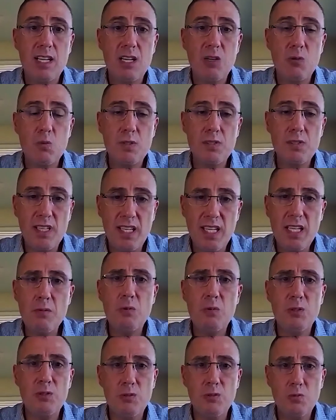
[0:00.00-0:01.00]
was
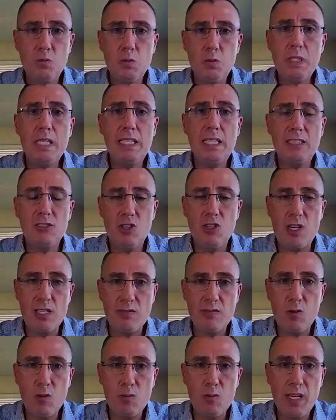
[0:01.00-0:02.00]
able to really
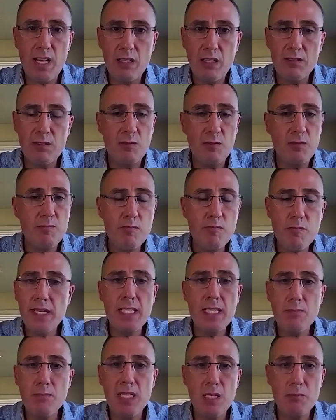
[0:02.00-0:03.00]
transform the health of
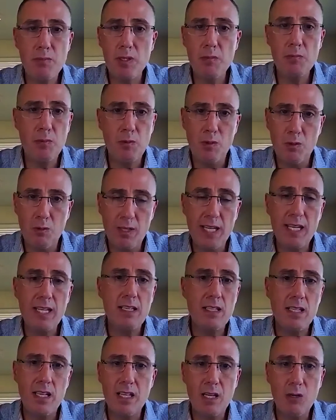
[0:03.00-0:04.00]
many, many people.
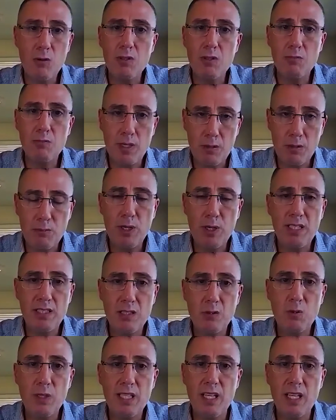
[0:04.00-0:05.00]
And our, by
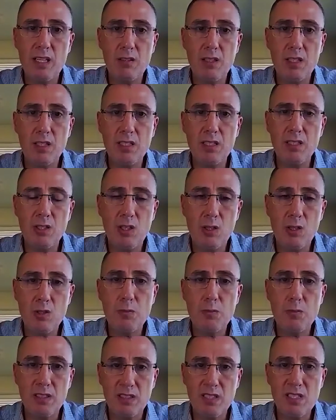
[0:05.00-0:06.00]
the way, our
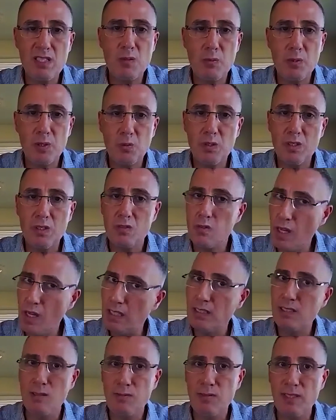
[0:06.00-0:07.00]
participants were
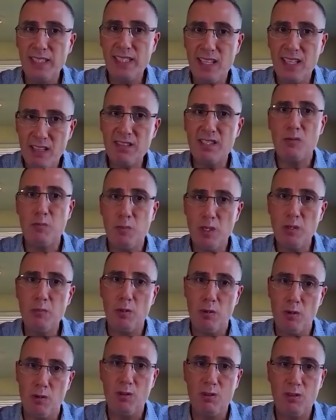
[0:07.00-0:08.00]
relatively healthy
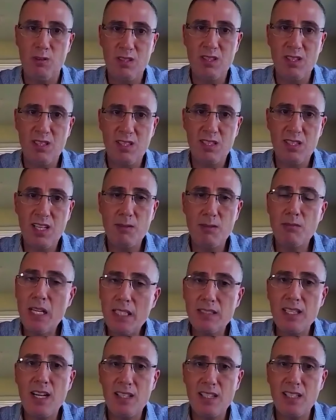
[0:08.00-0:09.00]
people. I'm
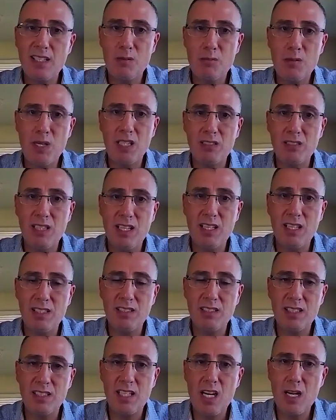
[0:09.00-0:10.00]
not talking about
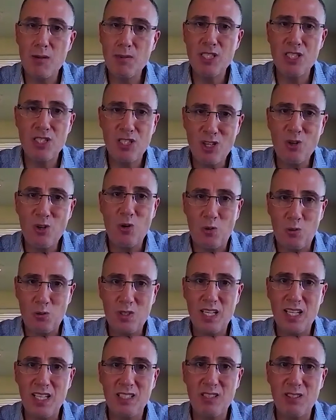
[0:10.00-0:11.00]
the common Joe,
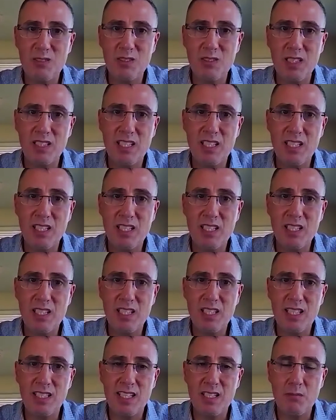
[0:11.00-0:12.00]
right?
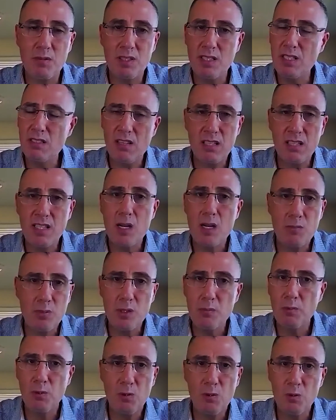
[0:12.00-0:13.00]
And these are
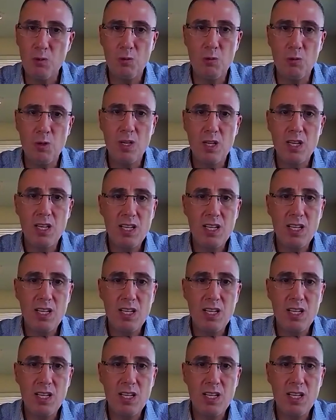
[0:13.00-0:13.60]
not people who,